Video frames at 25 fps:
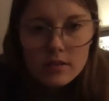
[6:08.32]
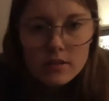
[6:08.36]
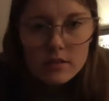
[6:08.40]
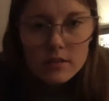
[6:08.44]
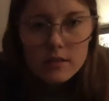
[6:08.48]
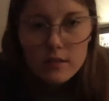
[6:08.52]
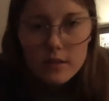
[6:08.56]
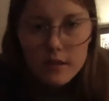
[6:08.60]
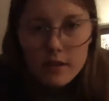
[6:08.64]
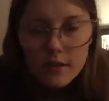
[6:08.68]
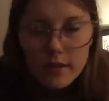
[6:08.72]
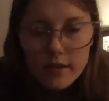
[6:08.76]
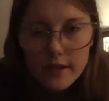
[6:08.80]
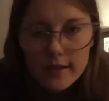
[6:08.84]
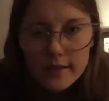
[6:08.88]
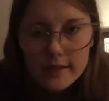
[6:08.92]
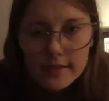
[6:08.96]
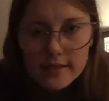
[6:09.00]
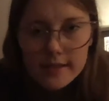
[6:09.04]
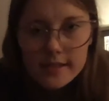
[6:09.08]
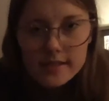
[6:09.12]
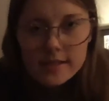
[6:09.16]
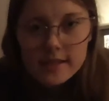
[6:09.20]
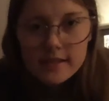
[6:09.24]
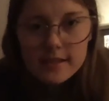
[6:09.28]
All right,
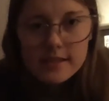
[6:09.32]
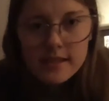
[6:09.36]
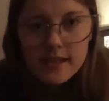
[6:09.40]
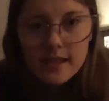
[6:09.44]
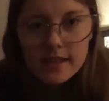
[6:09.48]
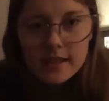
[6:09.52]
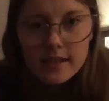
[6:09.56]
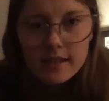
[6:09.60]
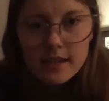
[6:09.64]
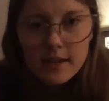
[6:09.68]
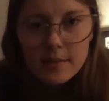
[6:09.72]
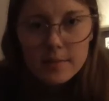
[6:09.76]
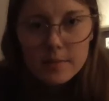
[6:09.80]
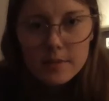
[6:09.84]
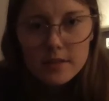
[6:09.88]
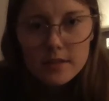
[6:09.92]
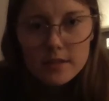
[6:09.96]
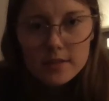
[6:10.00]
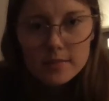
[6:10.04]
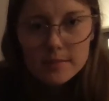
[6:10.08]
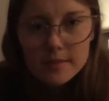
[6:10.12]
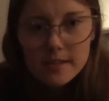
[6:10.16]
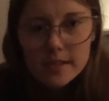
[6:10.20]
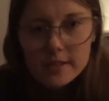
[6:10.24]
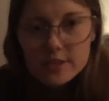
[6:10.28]
this is the second upper
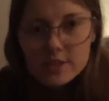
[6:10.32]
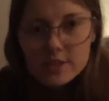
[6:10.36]
limb tension